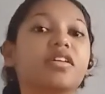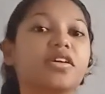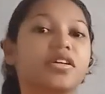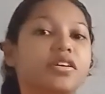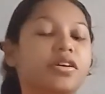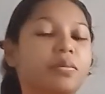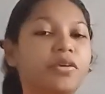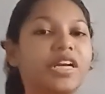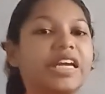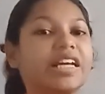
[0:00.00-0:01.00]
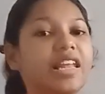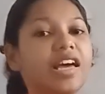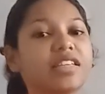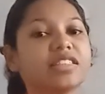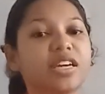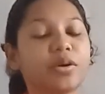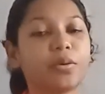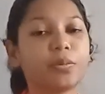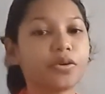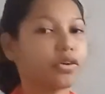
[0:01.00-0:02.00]
Good morning, class. I hope you're
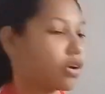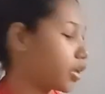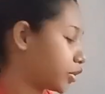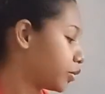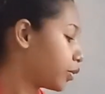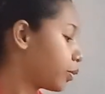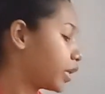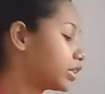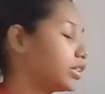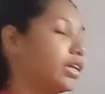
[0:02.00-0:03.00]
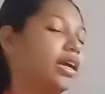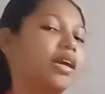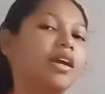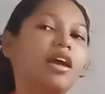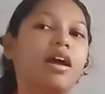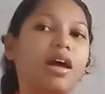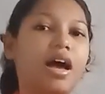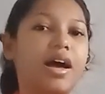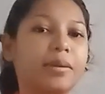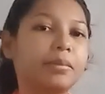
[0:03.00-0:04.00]
all doing well today. I'm
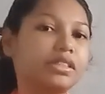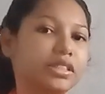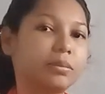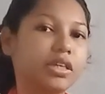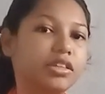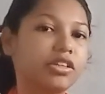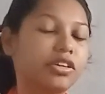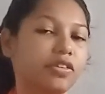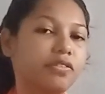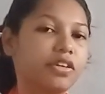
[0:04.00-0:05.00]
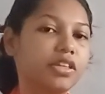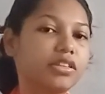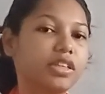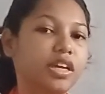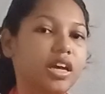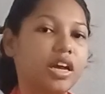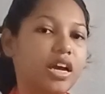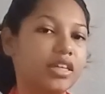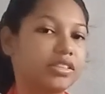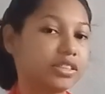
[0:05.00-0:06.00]
Miss Amelia Griffith, and
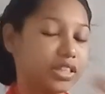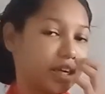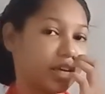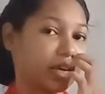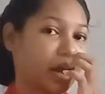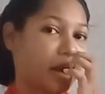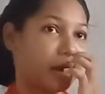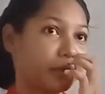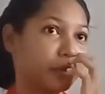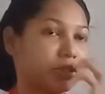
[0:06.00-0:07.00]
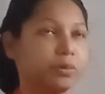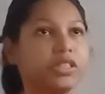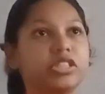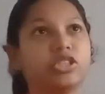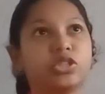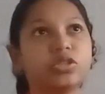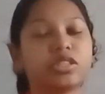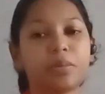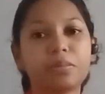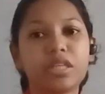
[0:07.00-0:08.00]
today I'm going to be teaching you
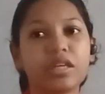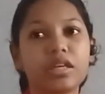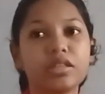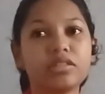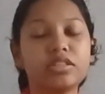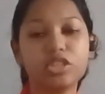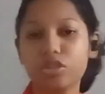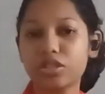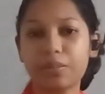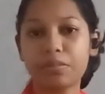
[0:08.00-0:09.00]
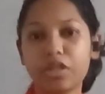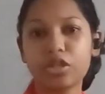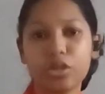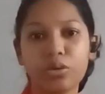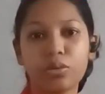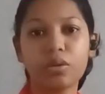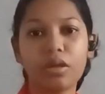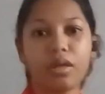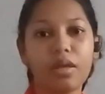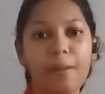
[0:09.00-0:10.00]
something new,
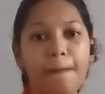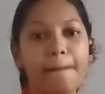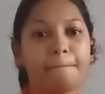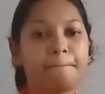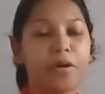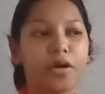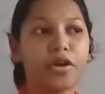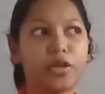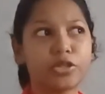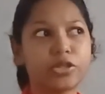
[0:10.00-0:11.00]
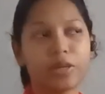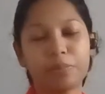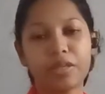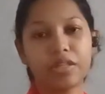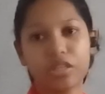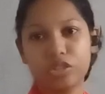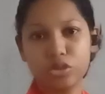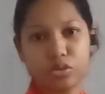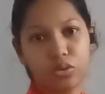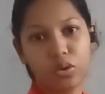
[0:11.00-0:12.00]
but also something that you
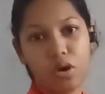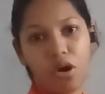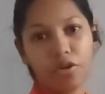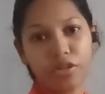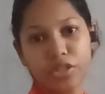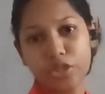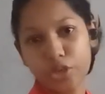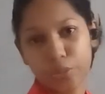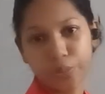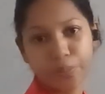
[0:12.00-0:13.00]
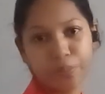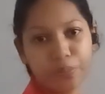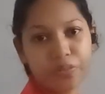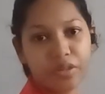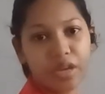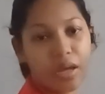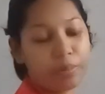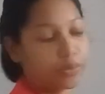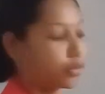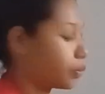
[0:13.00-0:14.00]
already knew about
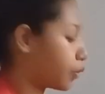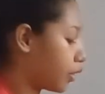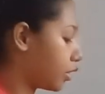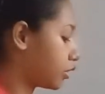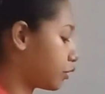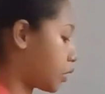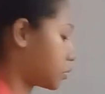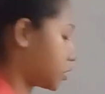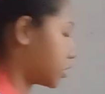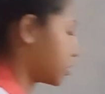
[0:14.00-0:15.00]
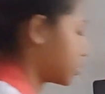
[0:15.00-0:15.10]
the world around us.